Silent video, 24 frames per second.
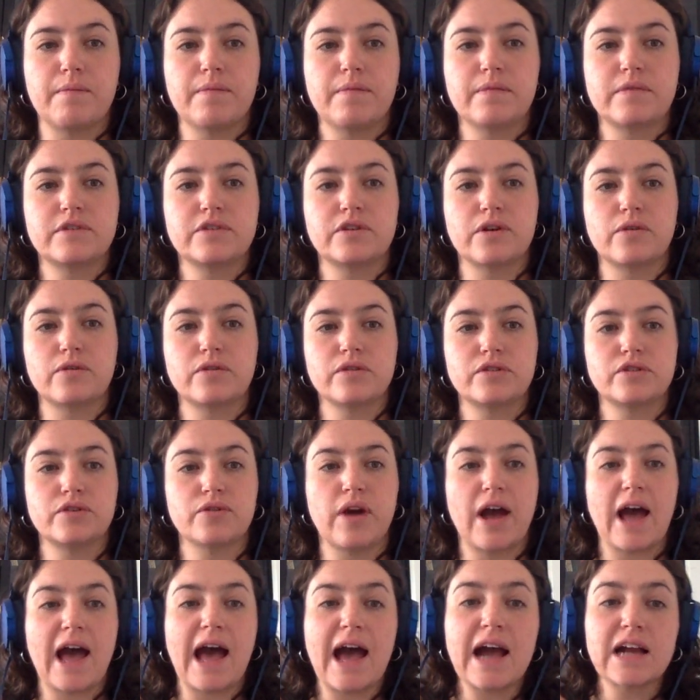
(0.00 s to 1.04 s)
So to
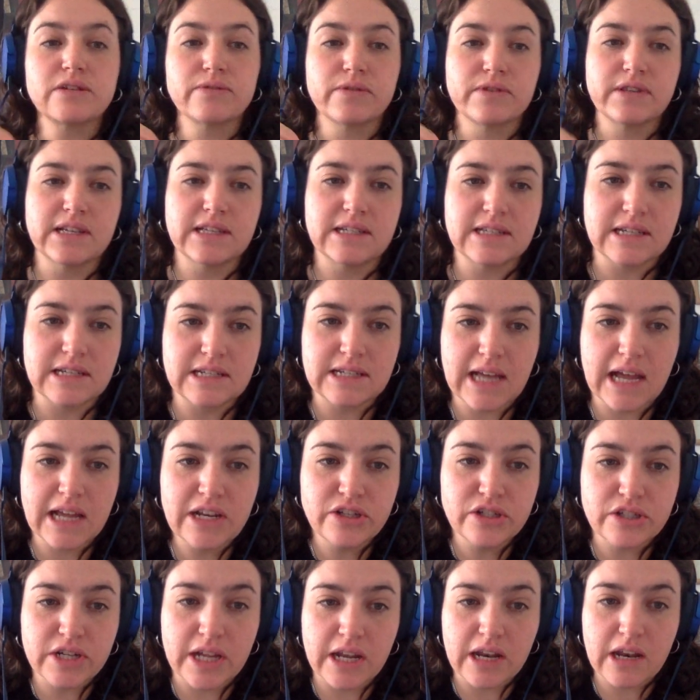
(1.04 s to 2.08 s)
act with this
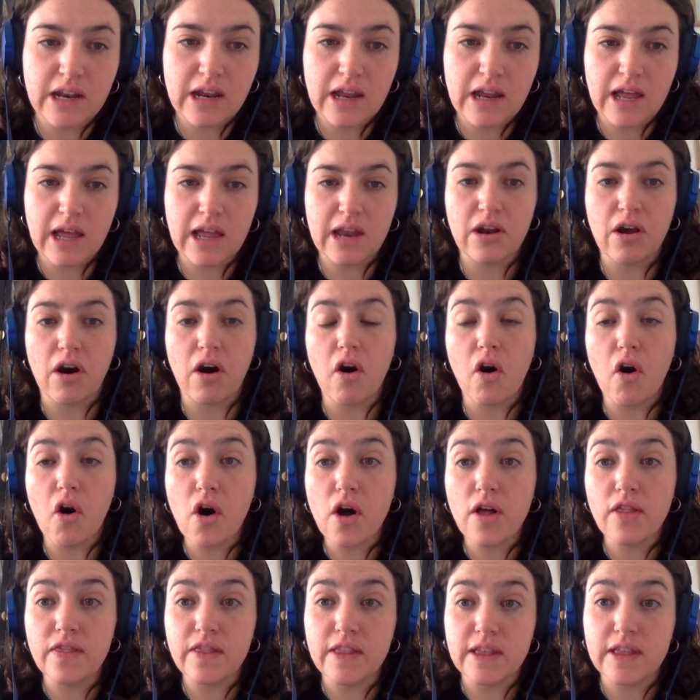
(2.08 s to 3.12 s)
intention and
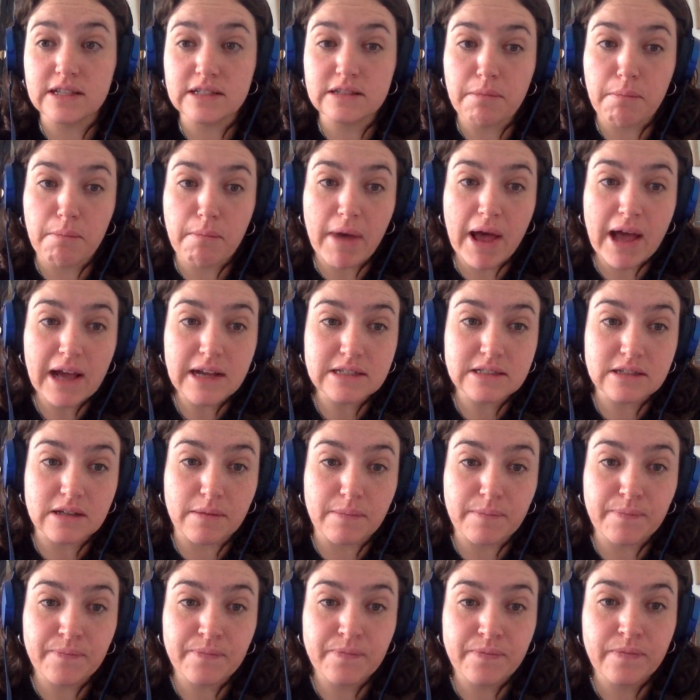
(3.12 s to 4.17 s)
on this
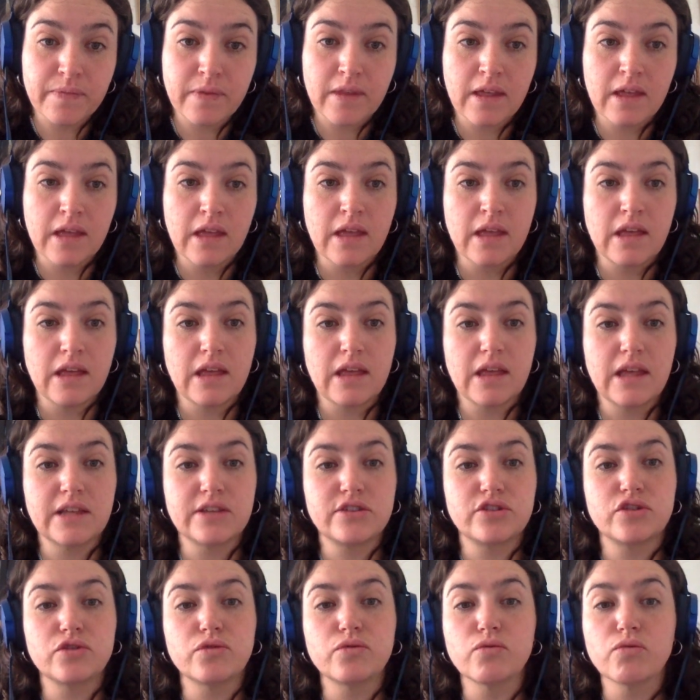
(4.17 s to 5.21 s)
maxim is
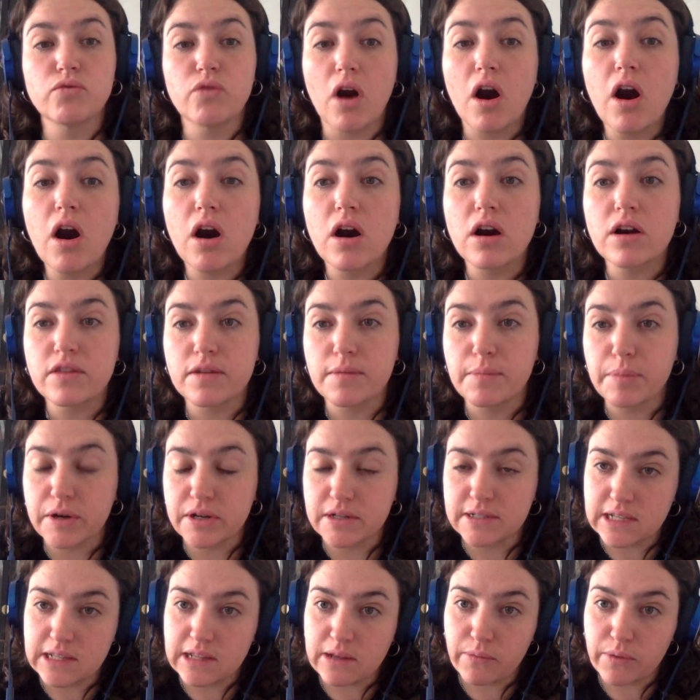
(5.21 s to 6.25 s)
to wrong the
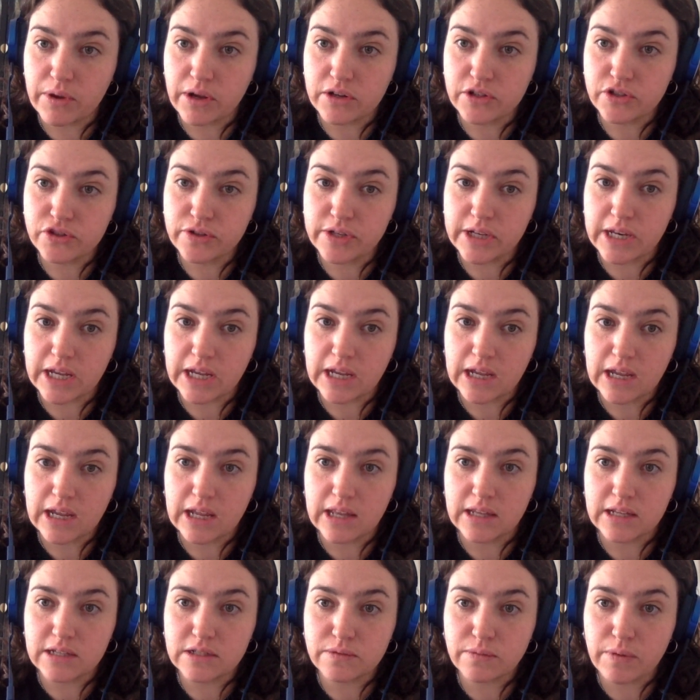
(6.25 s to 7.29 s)
person that we are treating
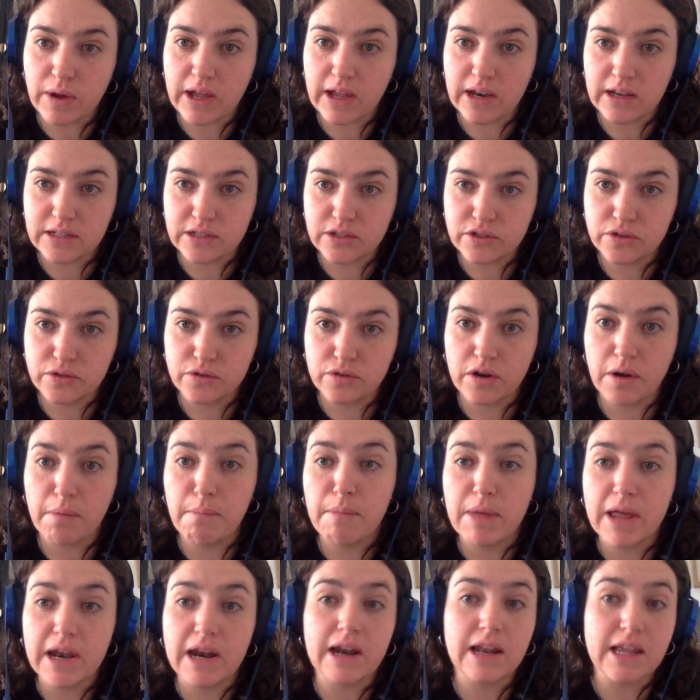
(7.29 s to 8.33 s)
in this way. It is to
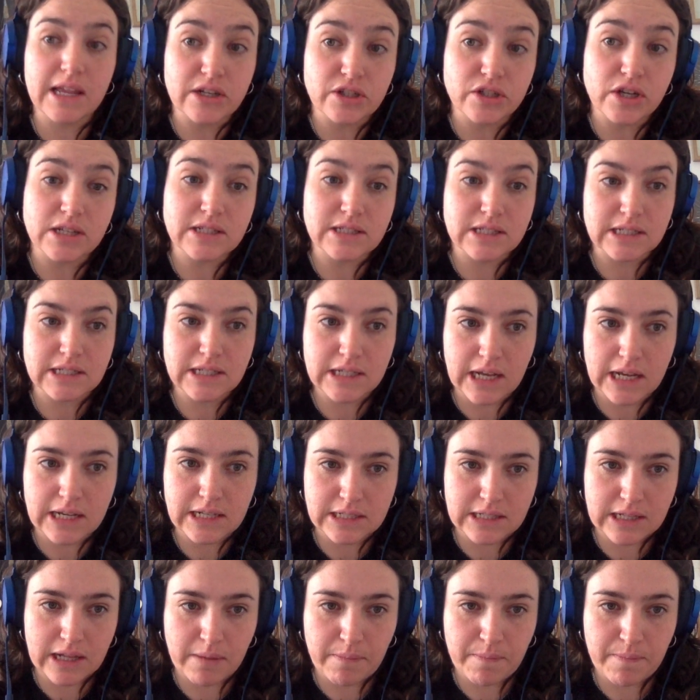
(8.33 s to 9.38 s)
commit an injustice
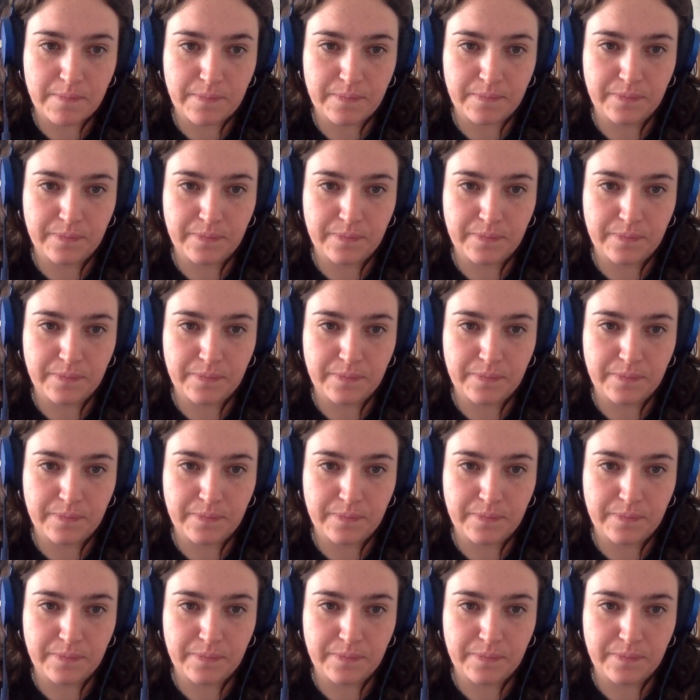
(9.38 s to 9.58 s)
against them.